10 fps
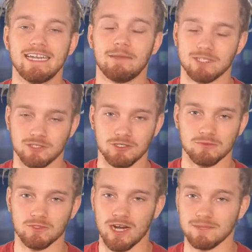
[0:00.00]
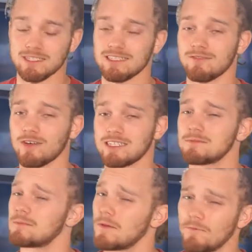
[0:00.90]
And make sure you subscribe to get the fight
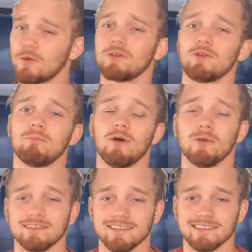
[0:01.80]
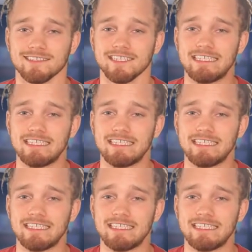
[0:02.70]
tips before your opponent does.